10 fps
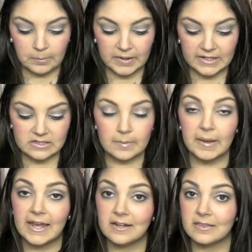but it's a
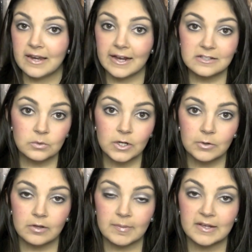pain in the neck to
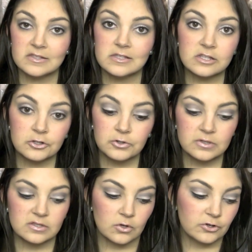work with because it's
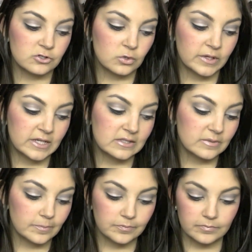loose, so there's always